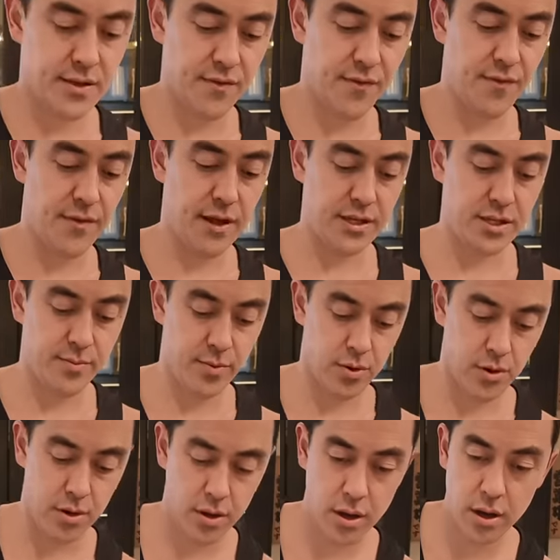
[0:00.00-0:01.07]
this
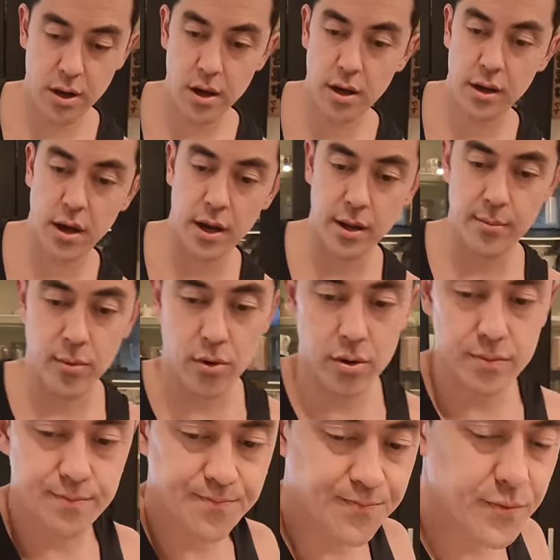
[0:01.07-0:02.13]
flexible cutting
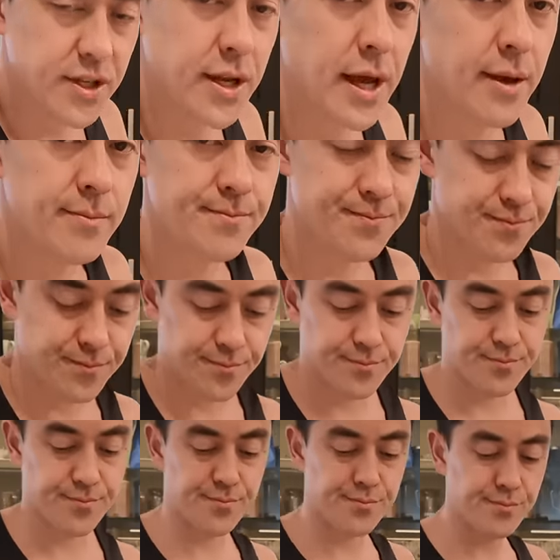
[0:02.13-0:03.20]
board today
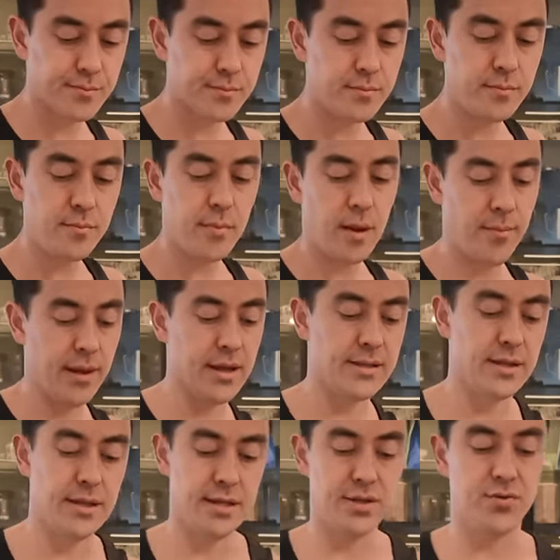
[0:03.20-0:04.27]
because
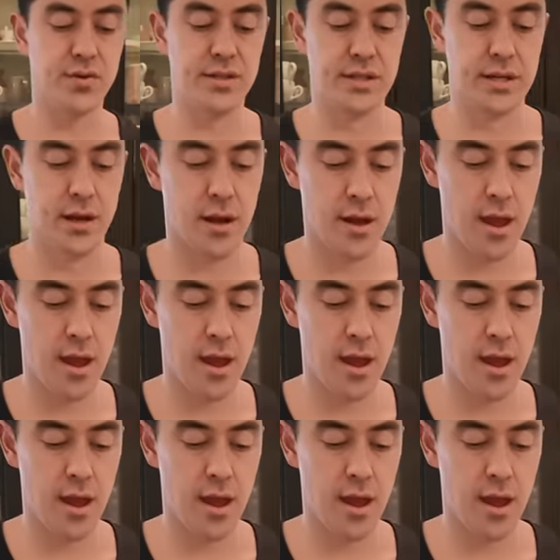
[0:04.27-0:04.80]
of this reason.